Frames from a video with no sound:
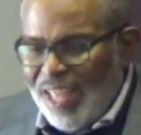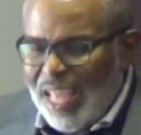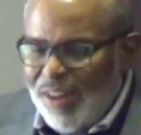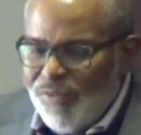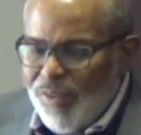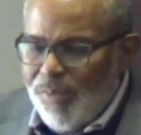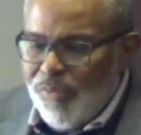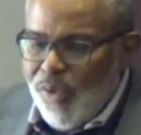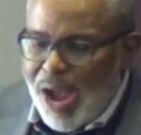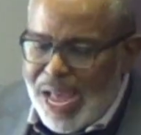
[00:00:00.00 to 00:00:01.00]
And from
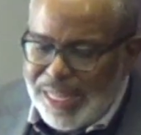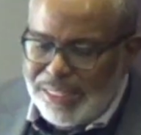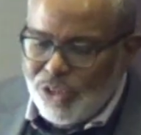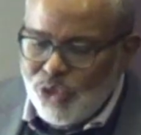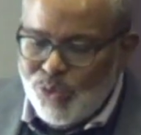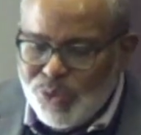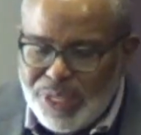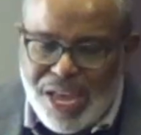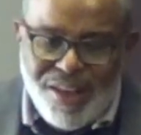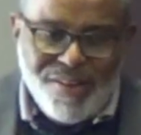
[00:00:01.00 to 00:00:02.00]
Friday to
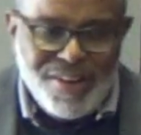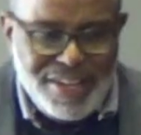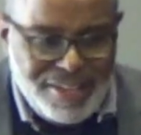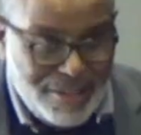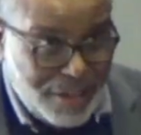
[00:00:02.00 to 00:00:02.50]
Saturday,